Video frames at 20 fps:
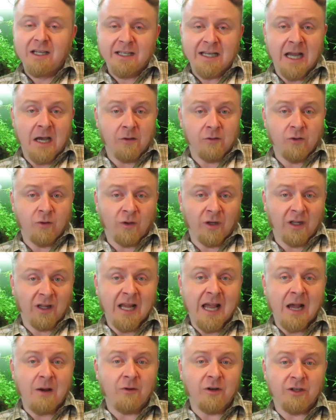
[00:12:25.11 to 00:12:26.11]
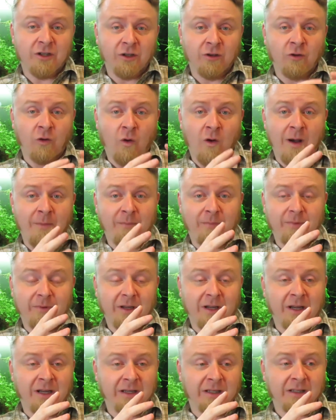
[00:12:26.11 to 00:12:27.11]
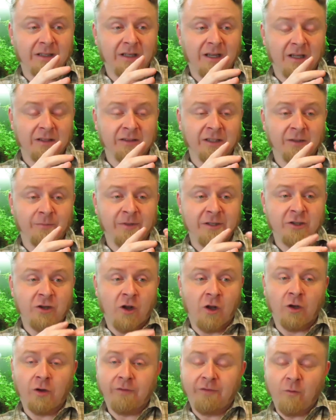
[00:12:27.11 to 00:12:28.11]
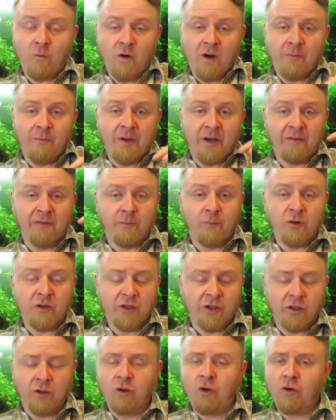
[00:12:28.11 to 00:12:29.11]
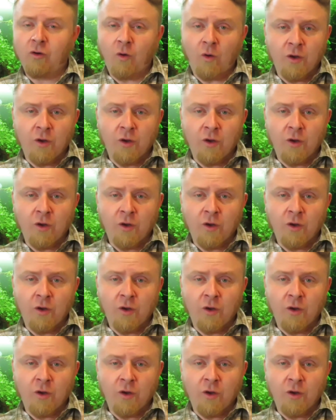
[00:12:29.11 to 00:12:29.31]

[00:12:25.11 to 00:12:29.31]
Now, you can allow it to grow up a little bit taller if you want a bit of a bushier look,